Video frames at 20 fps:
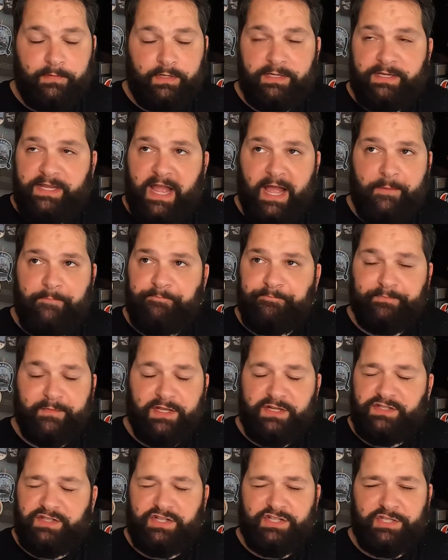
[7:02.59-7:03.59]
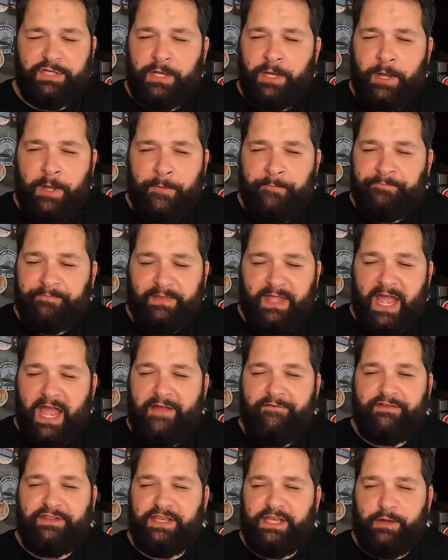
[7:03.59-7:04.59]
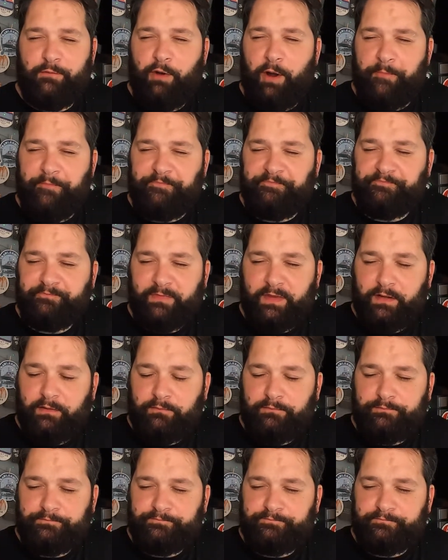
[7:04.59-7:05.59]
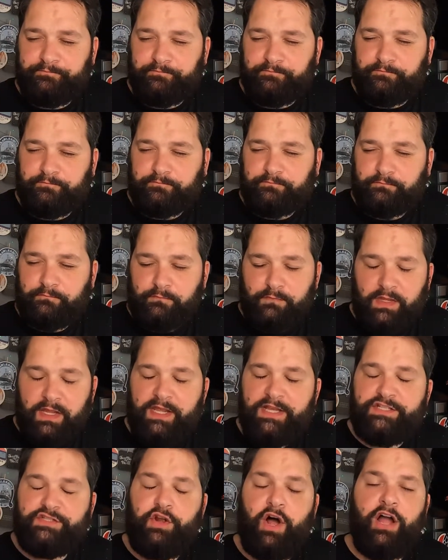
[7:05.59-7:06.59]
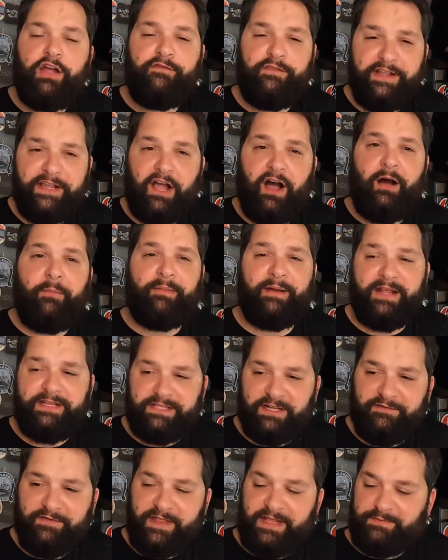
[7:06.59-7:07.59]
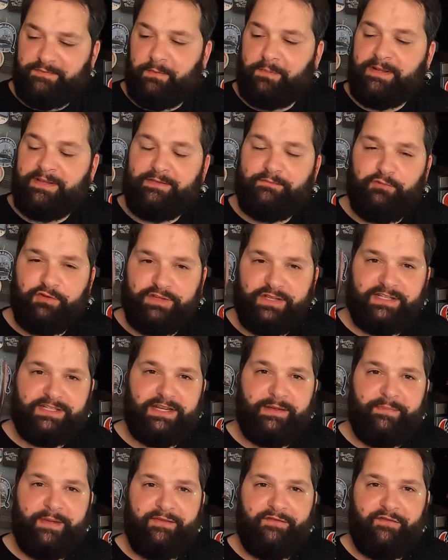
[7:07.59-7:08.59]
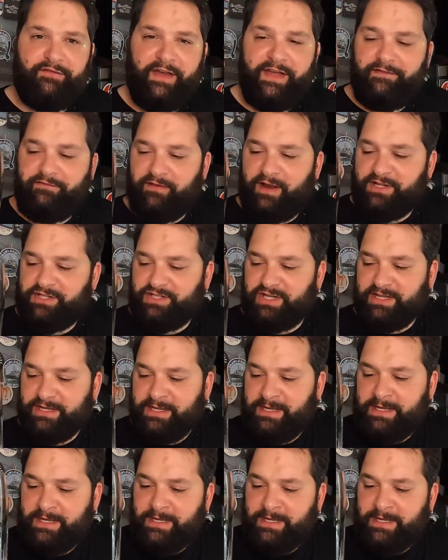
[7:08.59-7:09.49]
Yeah, it's just everything you want. It's not overly carbonated. I think that's probably what does it a bit of a favour, actually.